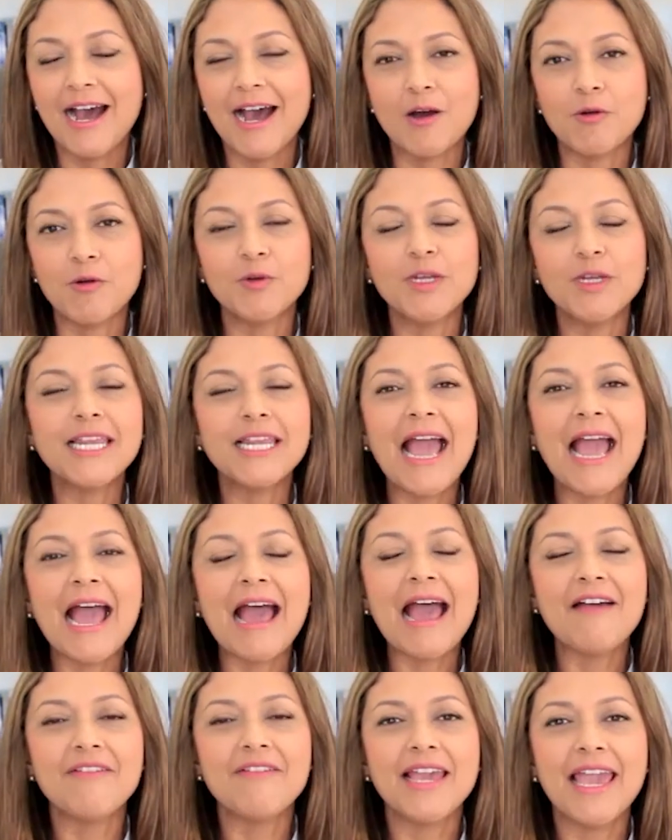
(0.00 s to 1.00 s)
really
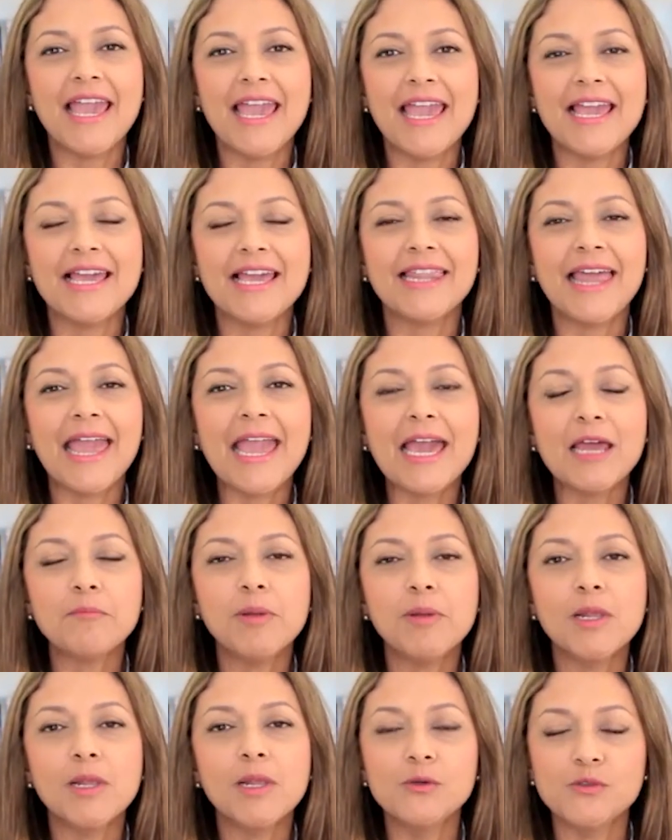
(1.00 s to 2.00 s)
having a
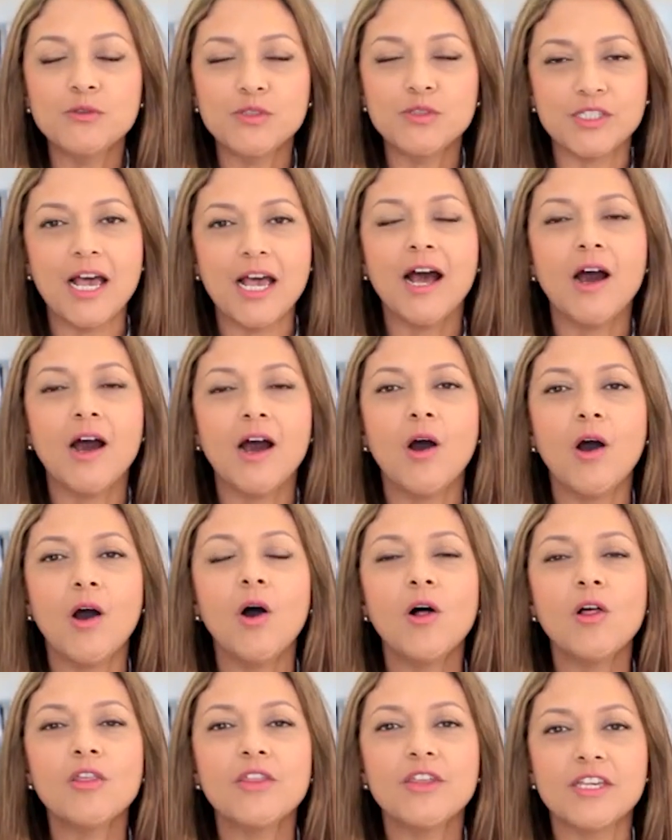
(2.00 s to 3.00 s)
land palooza
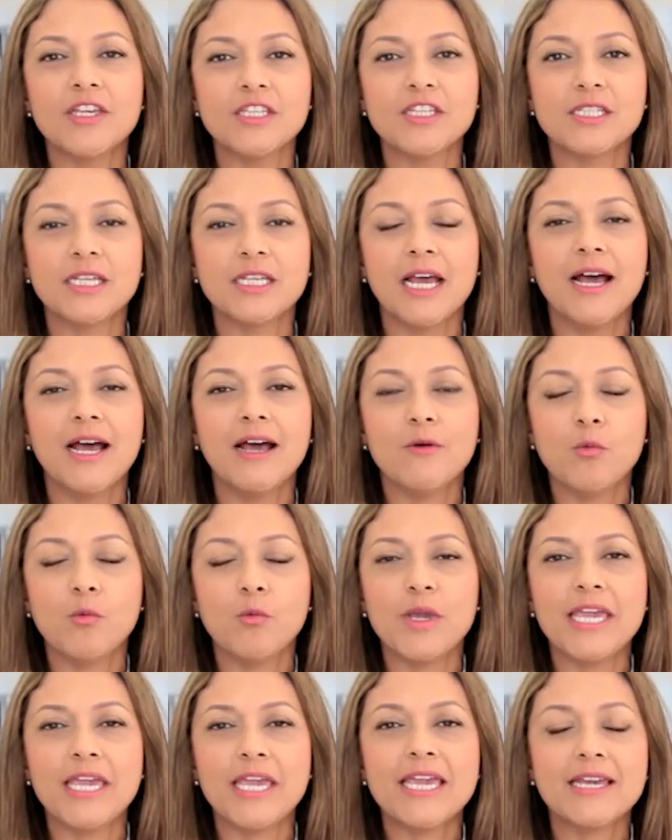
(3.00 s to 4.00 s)
all this
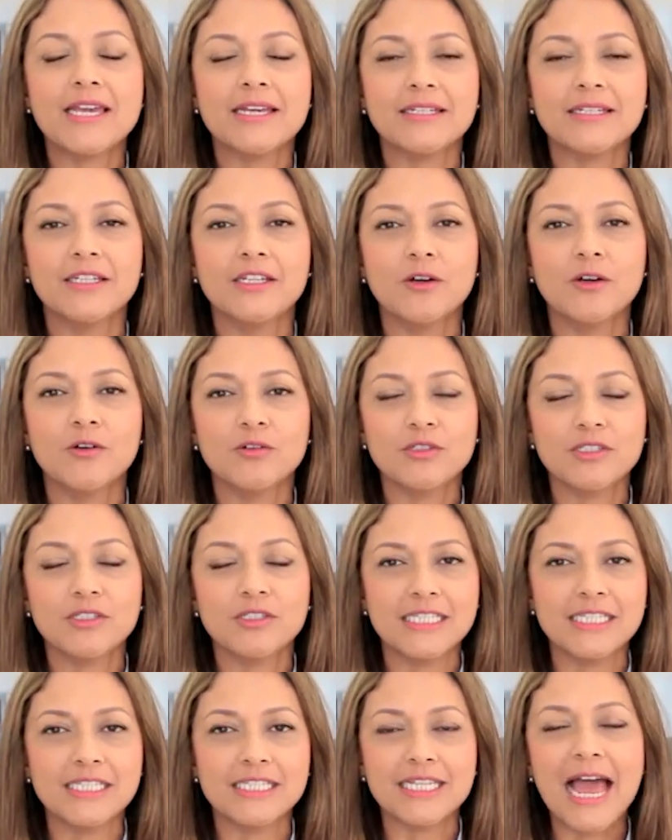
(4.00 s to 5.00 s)
week,
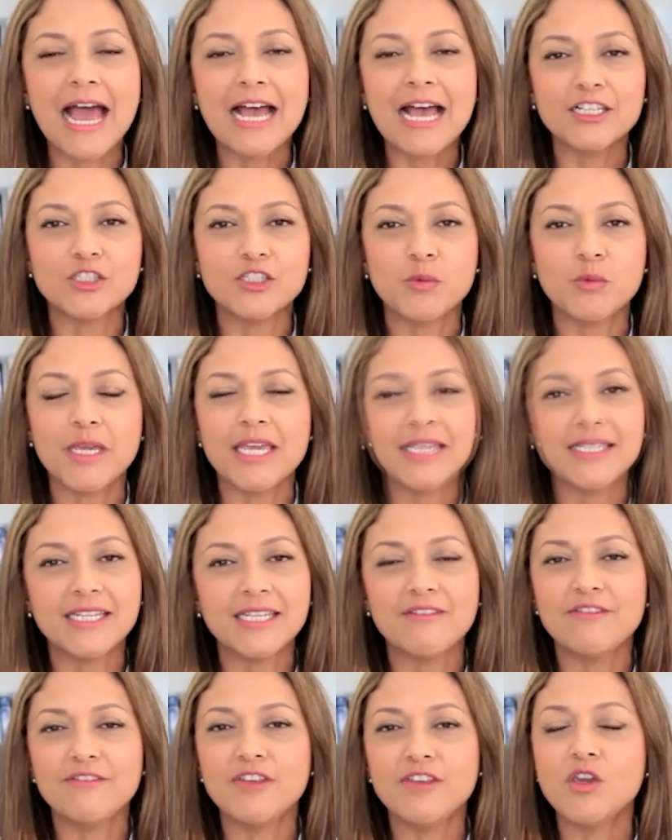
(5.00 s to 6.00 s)
since last week.
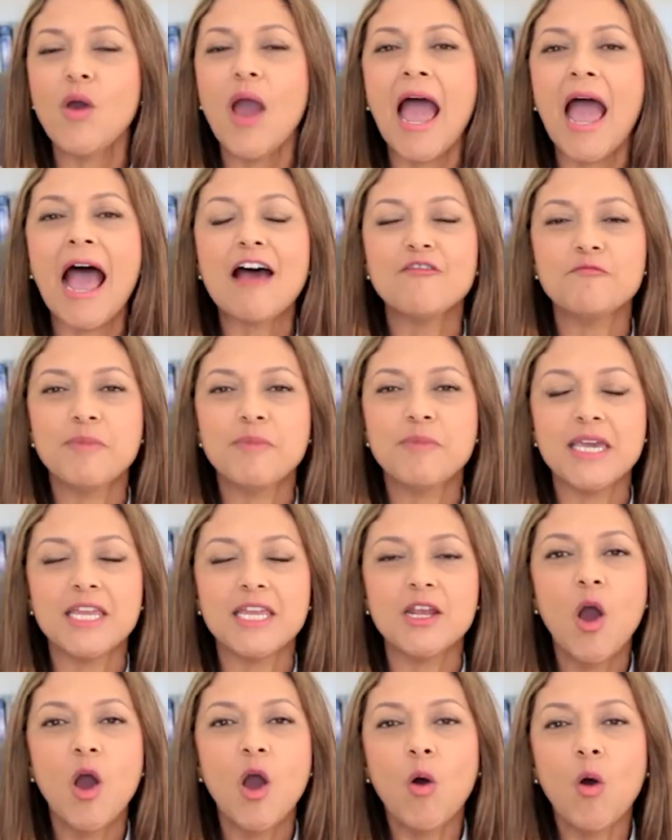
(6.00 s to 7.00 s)
And if you have
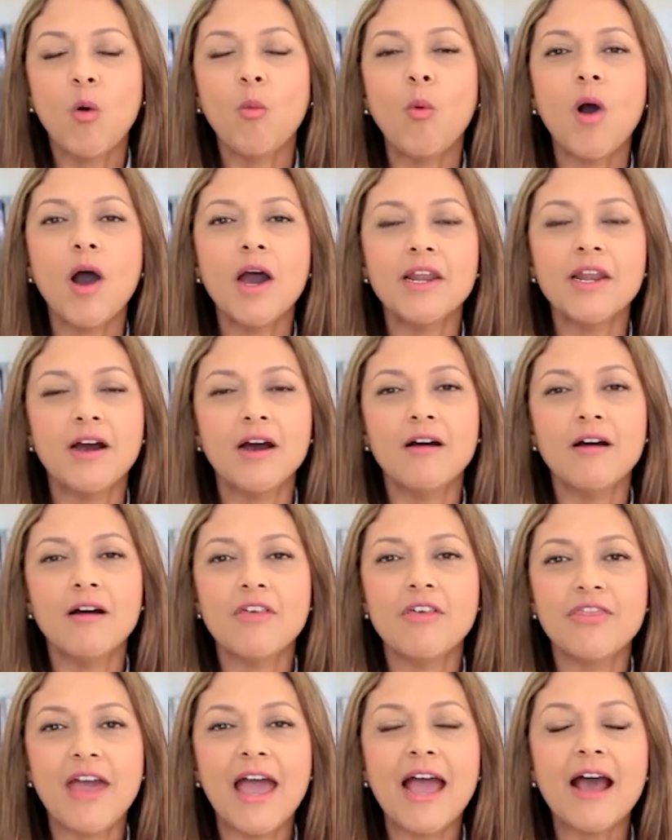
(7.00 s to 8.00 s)
been one of
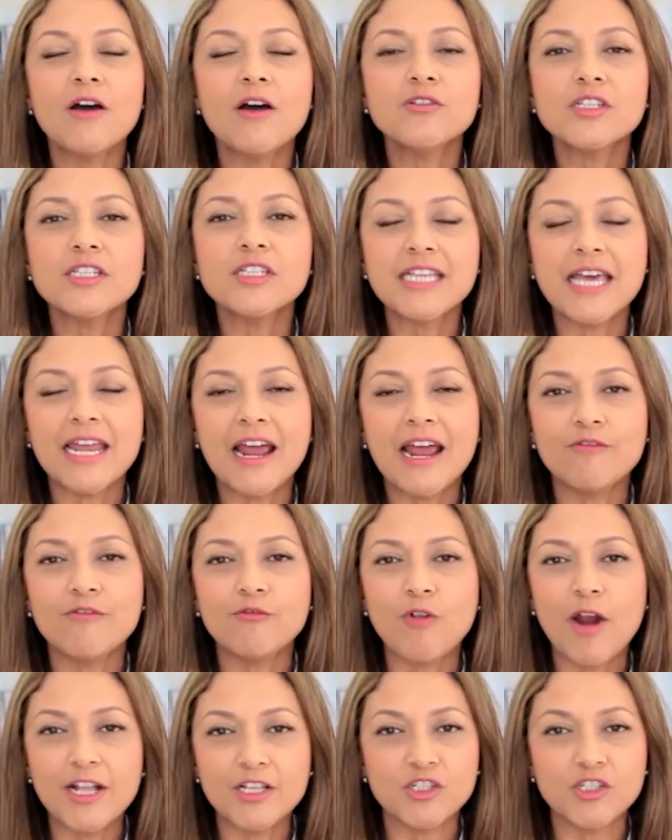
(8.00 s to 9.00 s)
the thousands that
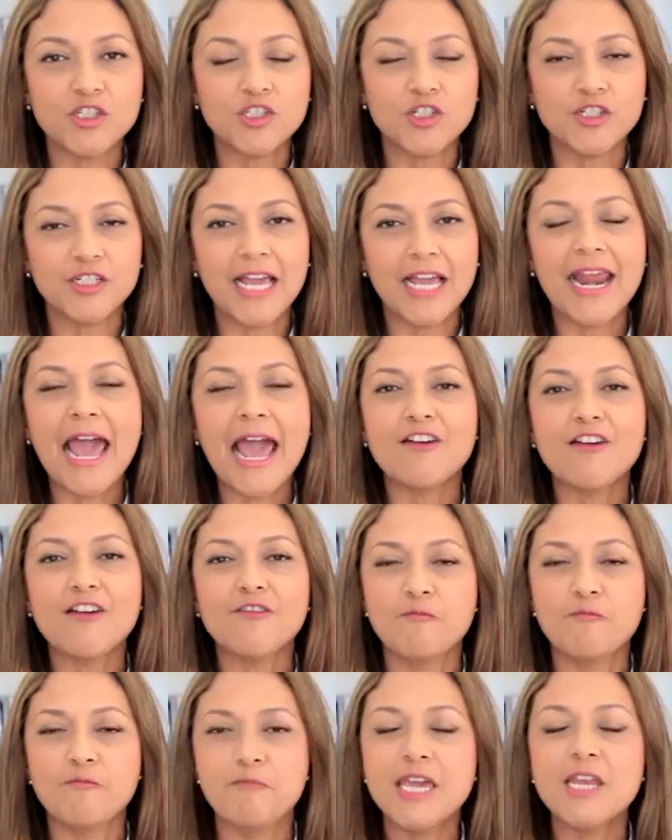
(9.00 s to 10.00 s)
have registered, that
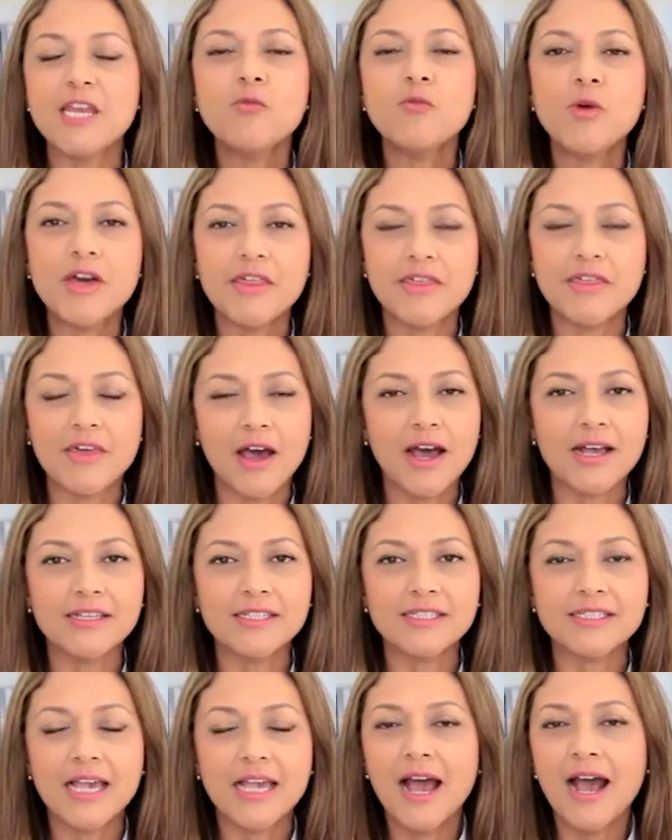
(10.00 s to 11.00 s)
have been with
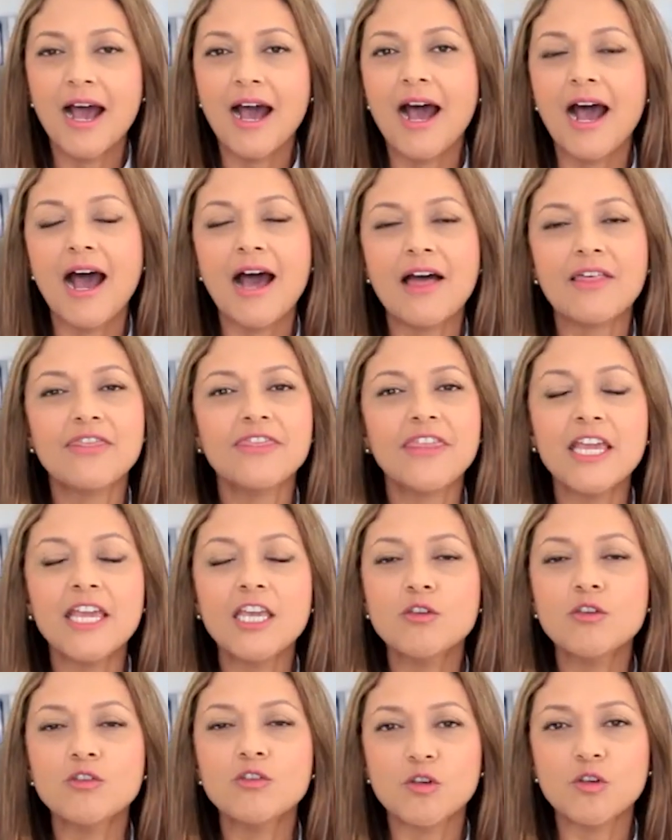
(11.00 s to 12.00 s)
us,
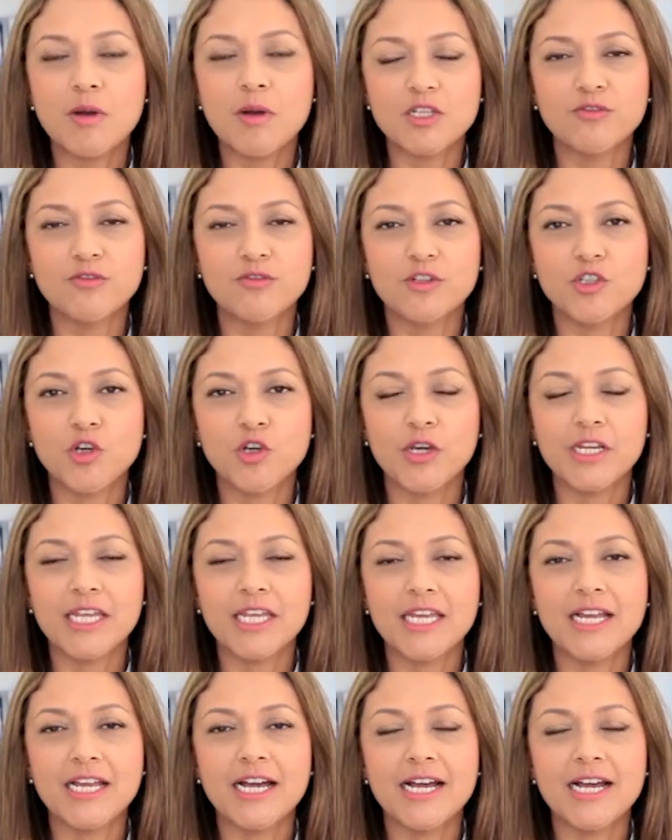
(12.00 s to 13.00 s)
thank you so much for
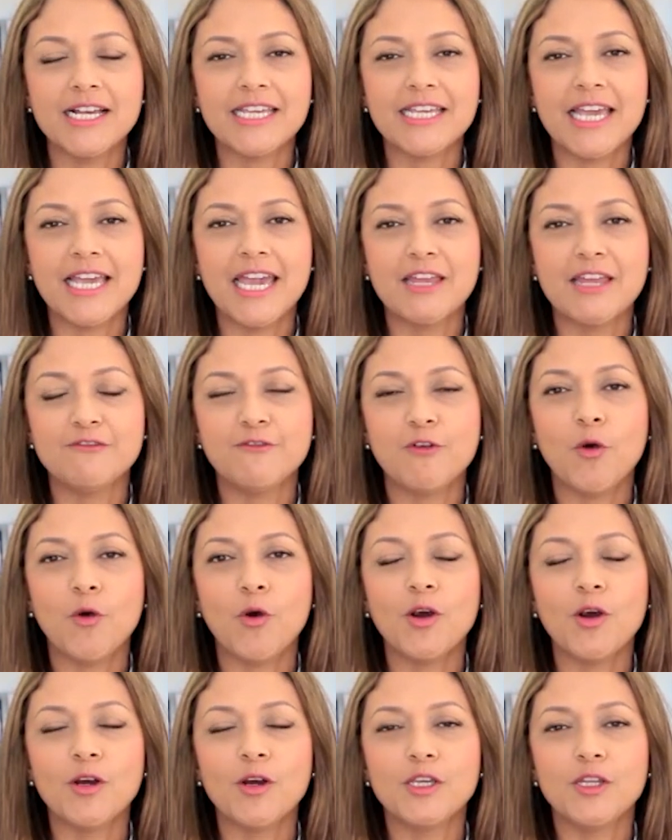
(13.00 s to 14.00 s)
joining us and
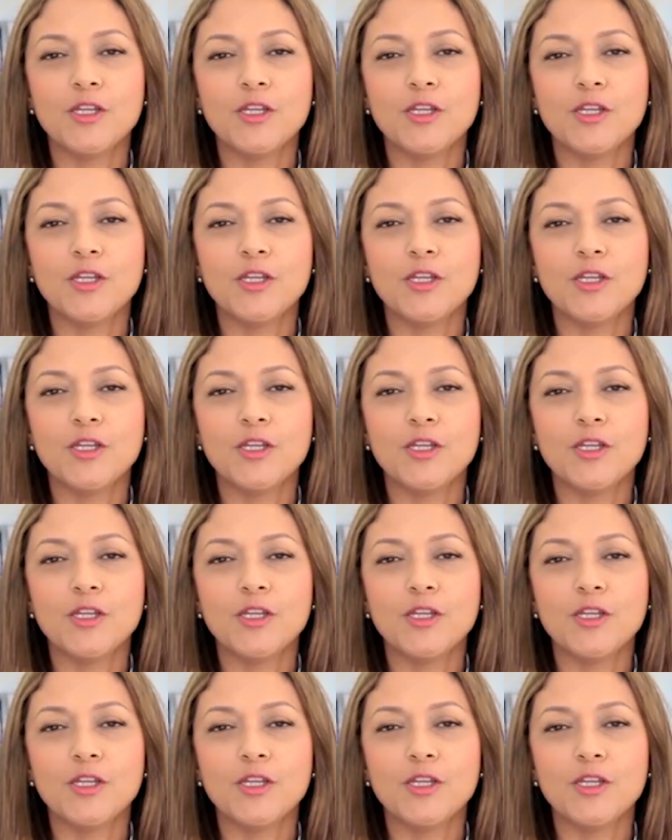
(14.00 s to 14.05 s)
for,